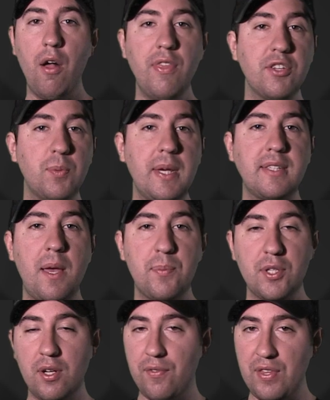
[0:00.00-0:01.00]
On this week's
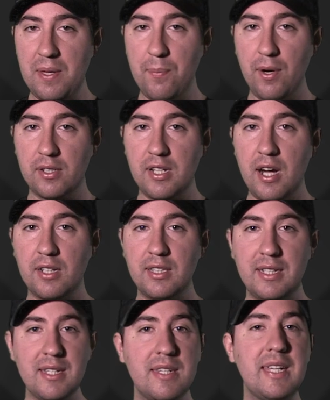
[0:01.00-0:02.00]
episode of Theme Park Talk,
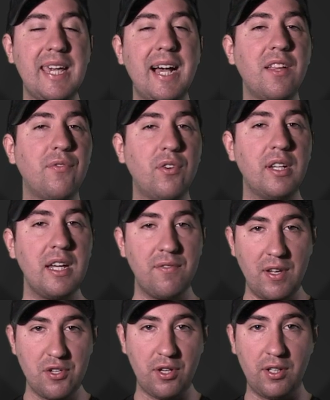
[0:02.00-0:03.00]
the Disney California
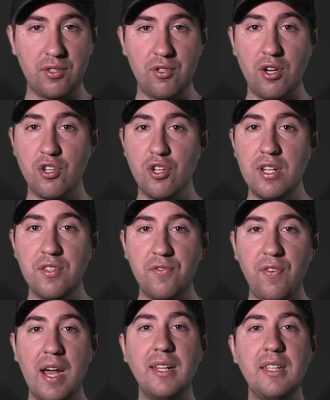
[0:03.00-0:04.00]
Adventure construction is
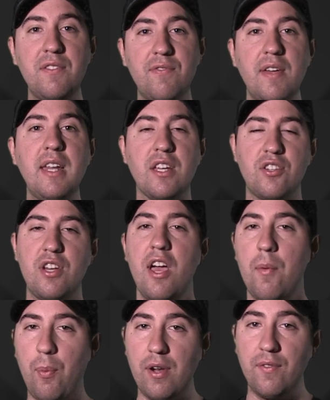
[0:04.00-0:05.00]
finally finished.
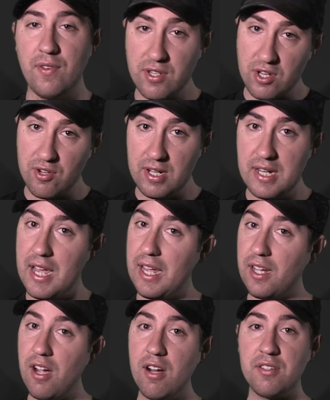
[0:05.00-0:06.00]
Buena Vista Street
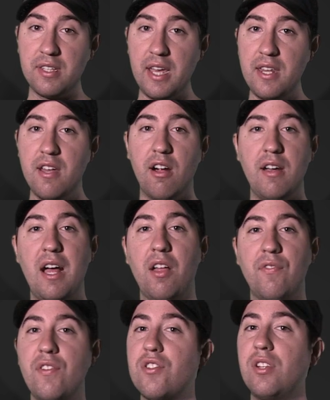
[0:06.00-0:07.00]
and Cars Land are
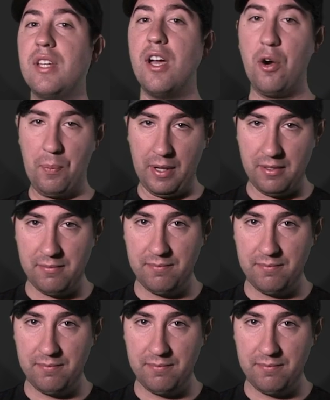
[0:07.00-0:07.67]
now officially open.